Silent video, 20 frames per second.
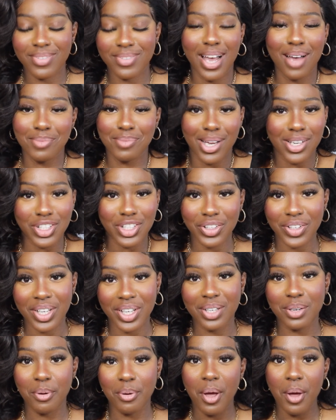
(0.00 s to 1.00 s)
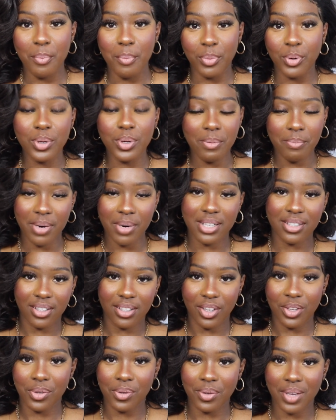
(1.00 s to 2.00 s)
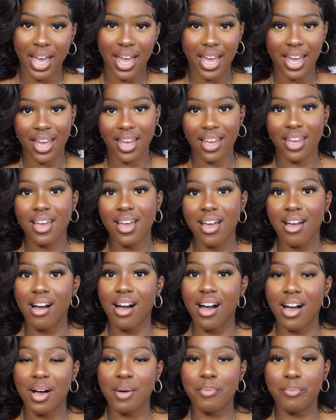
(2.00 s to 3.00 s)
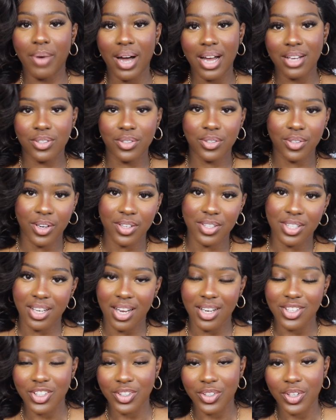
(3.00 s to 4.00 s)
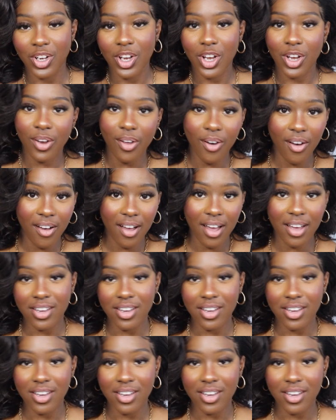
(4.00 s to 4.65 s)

I'm Nigerian. Born and bred in the UK, but I do go to Nigeria a lot.